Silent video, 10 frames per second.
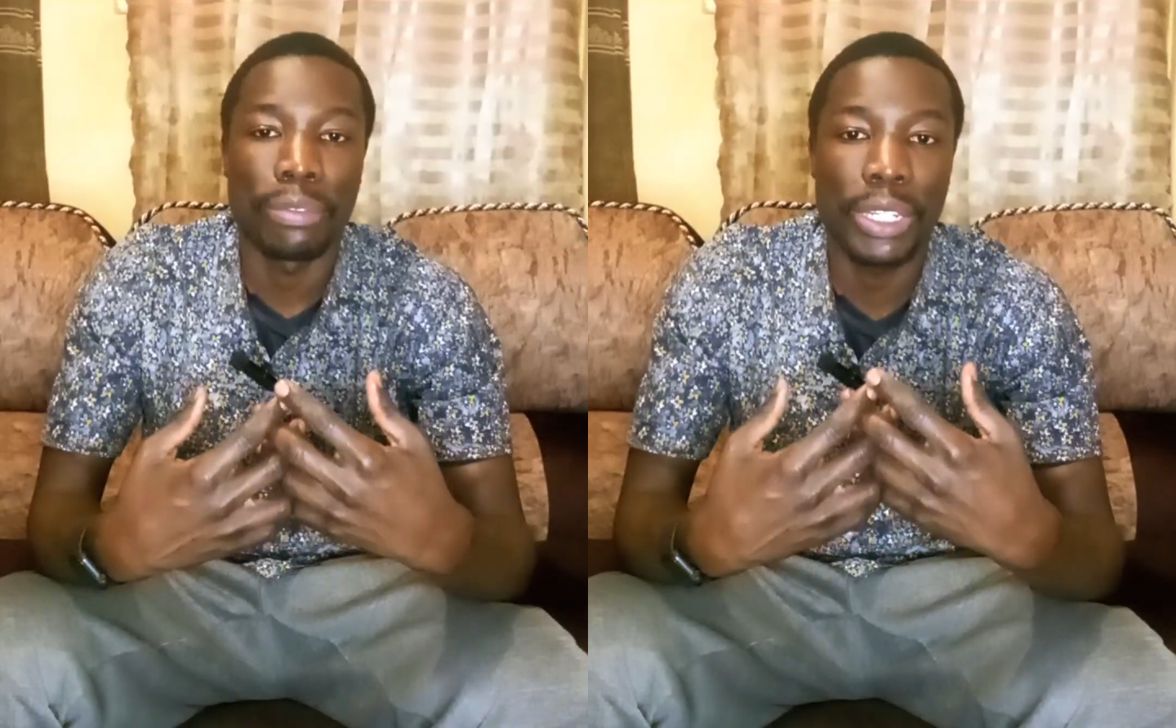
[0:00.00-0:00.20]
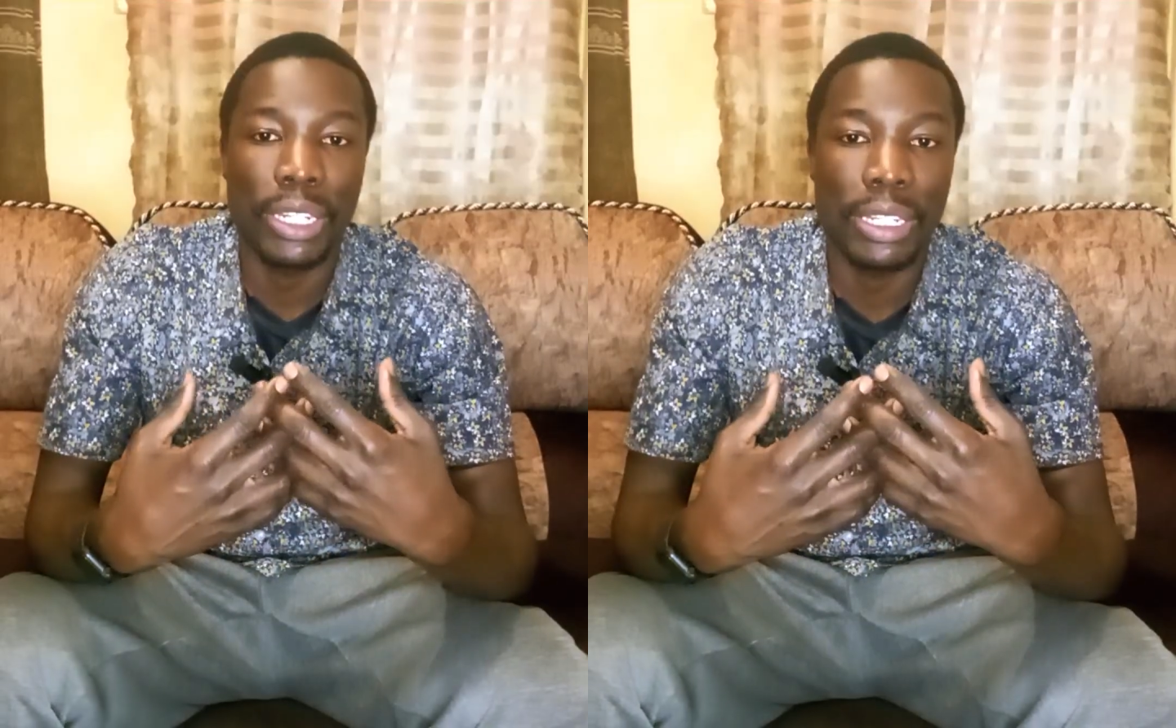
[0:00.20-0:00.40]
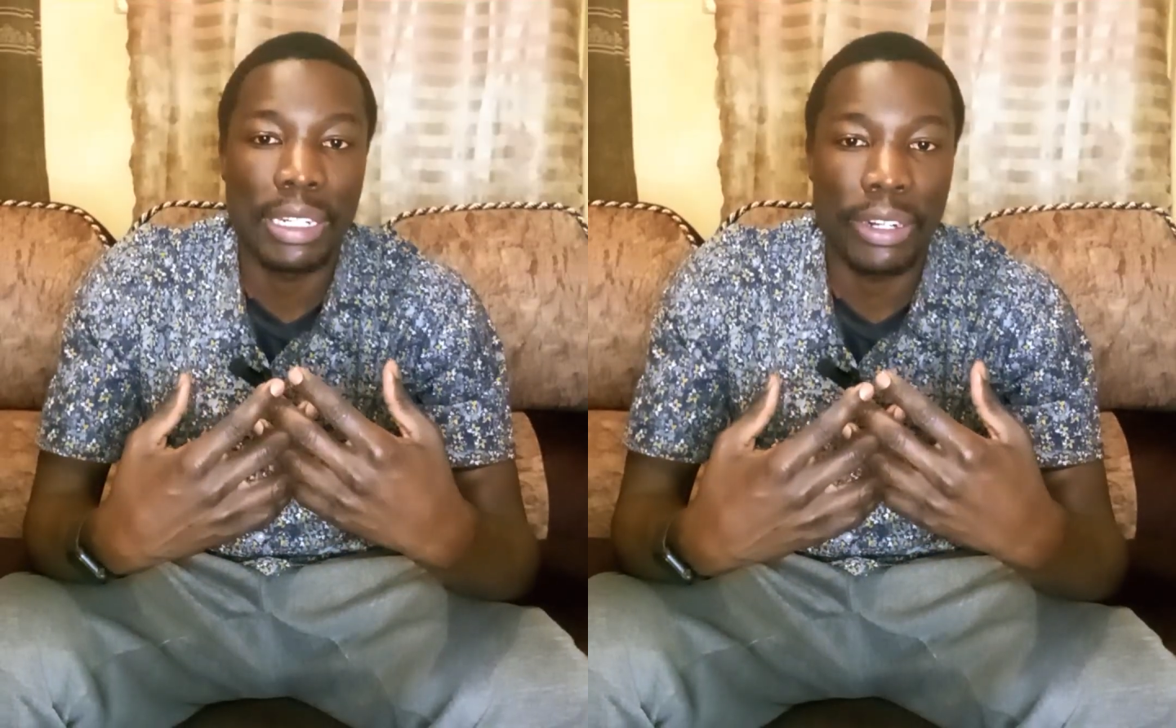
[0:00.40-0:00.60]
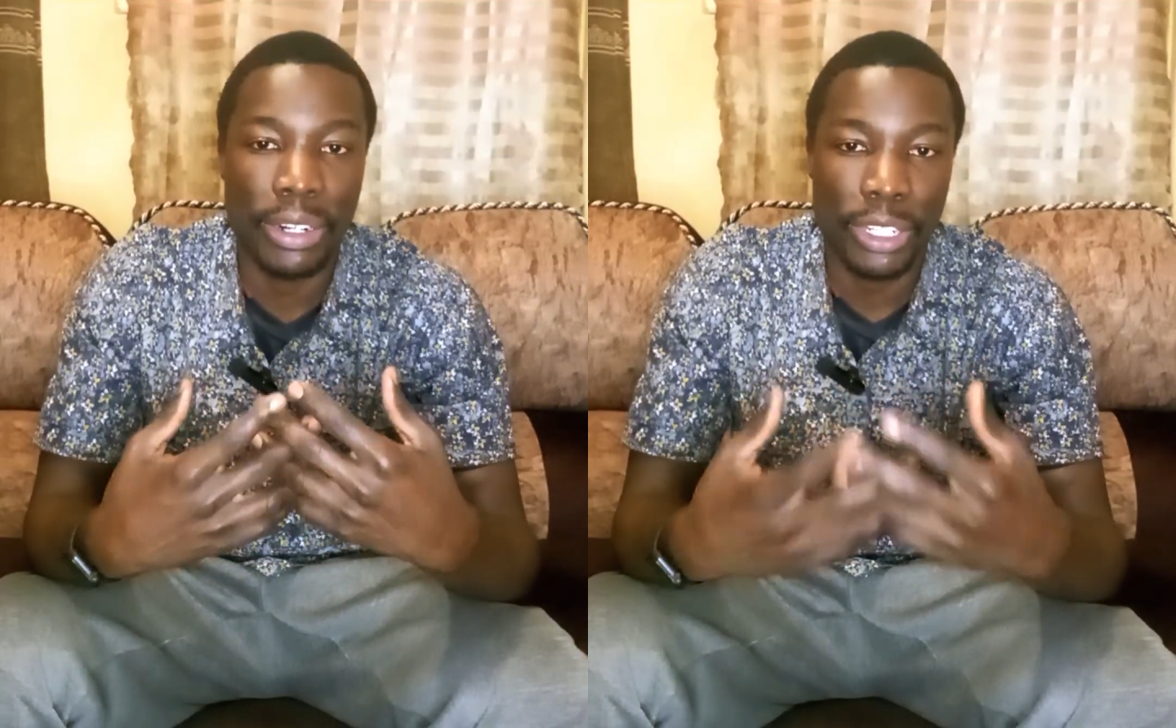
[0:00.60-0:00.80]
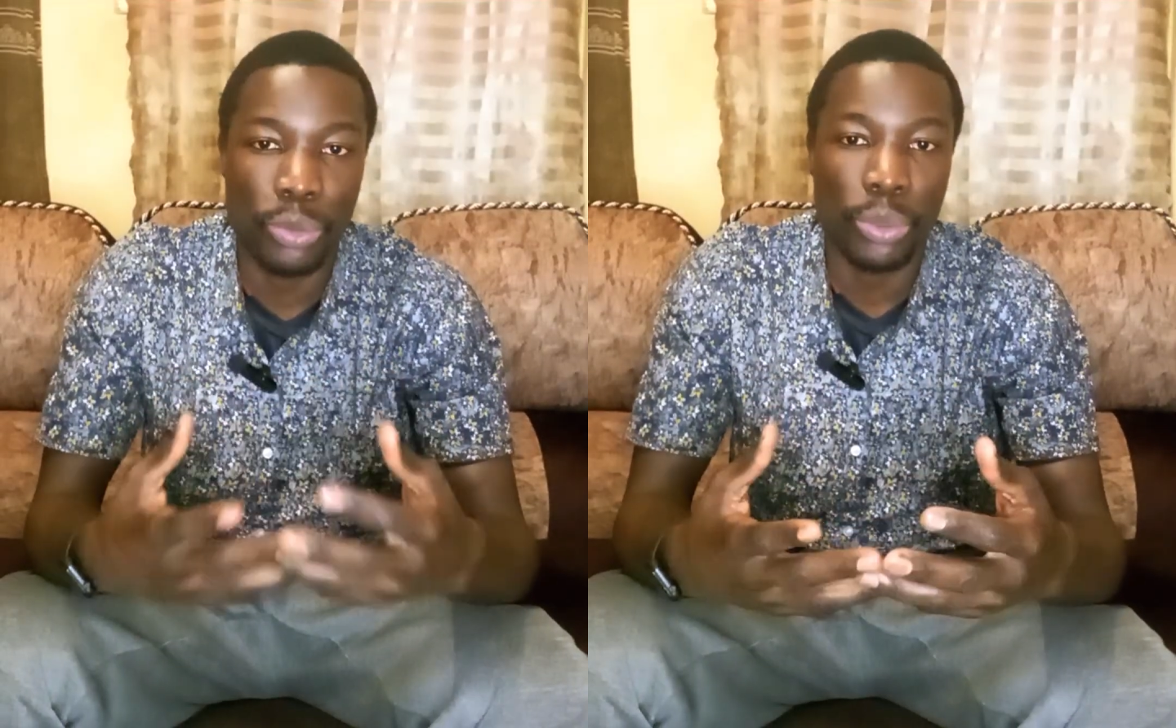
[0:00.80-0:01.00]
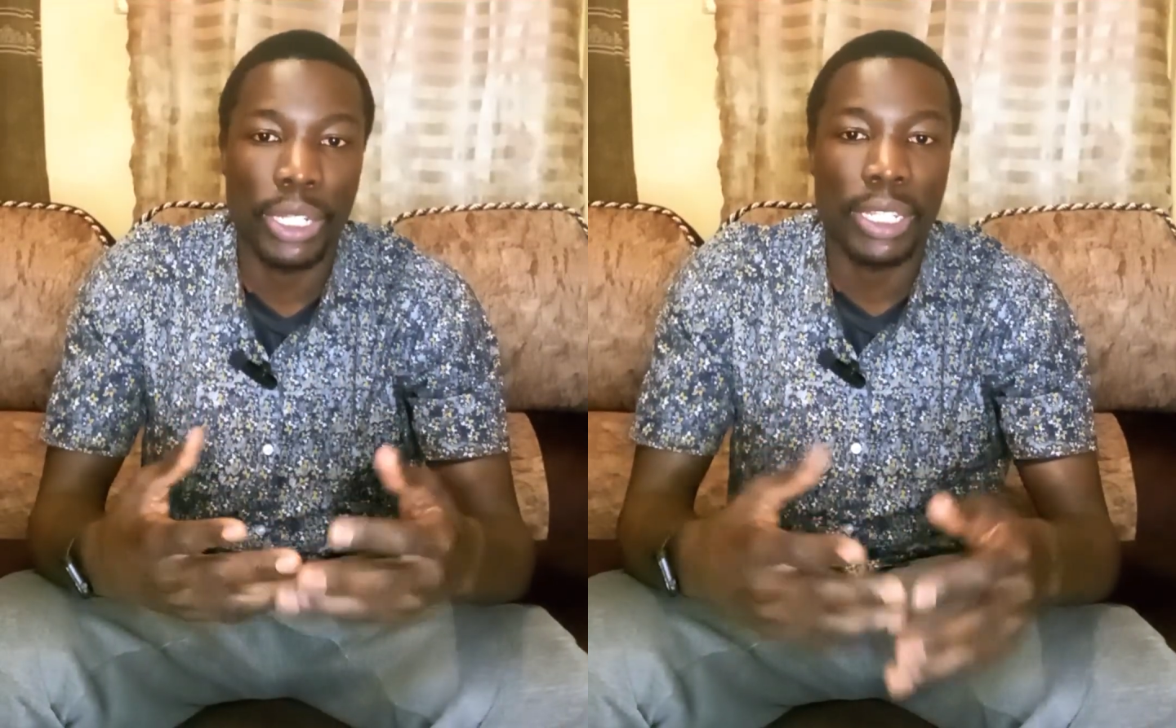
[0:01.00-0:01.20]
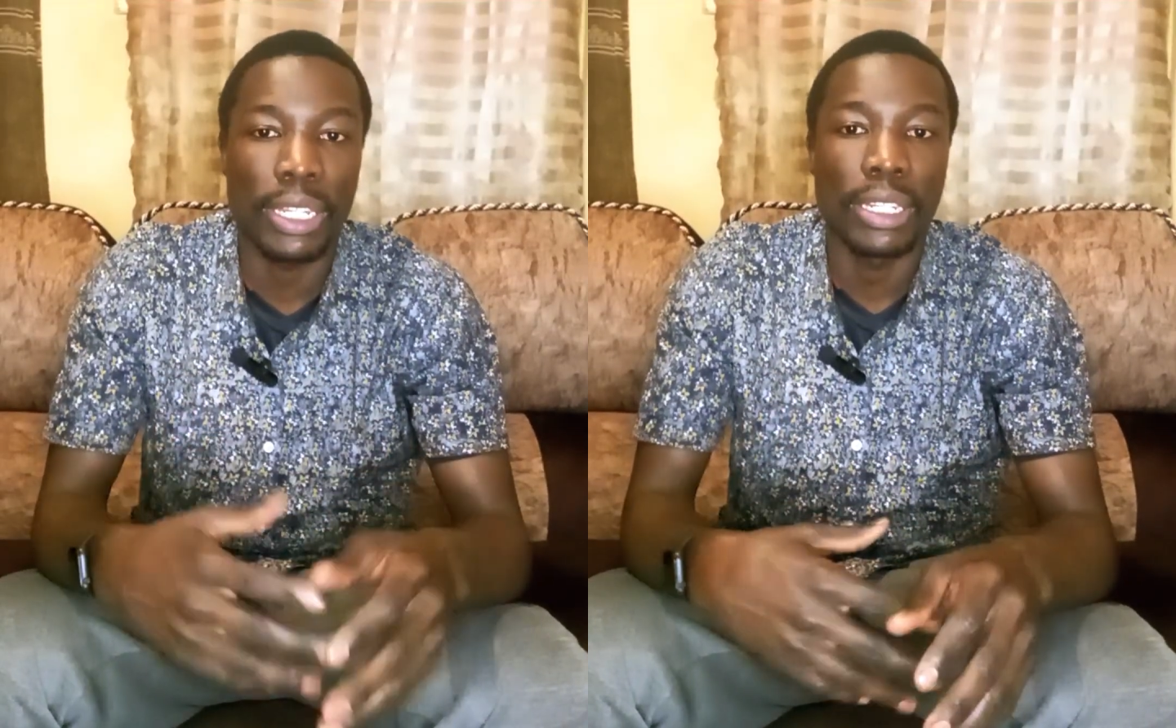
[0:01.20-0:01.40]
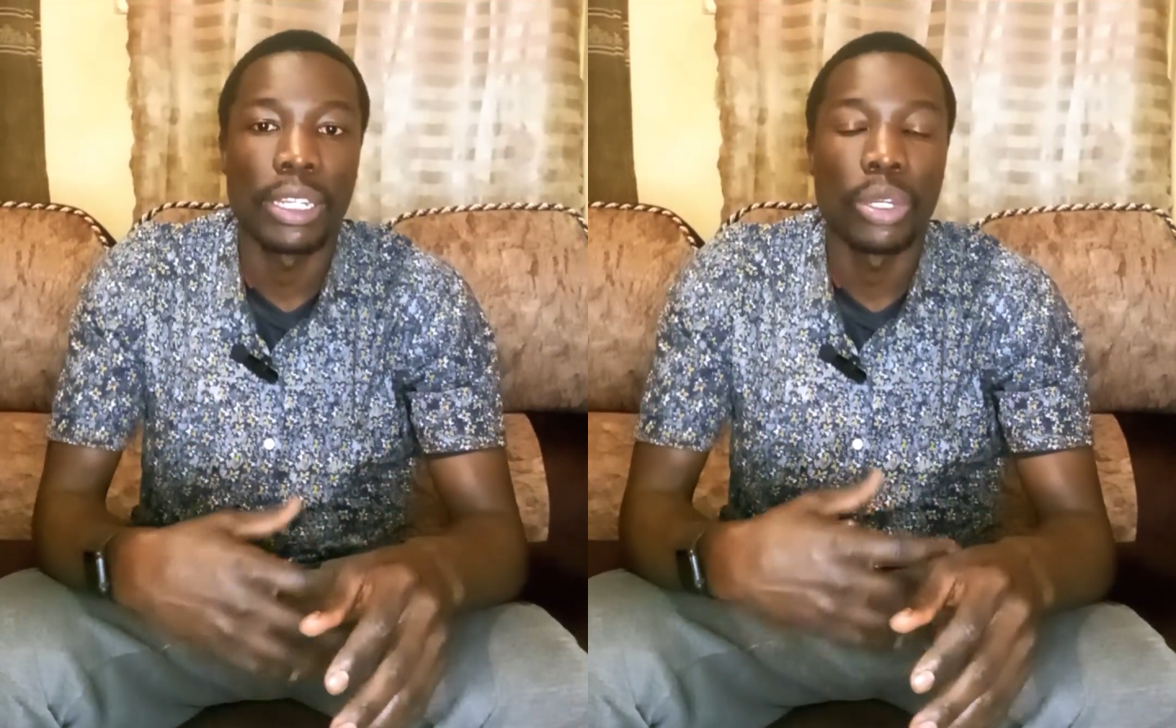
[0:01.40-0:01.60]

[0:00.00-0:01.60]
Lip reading: very great way that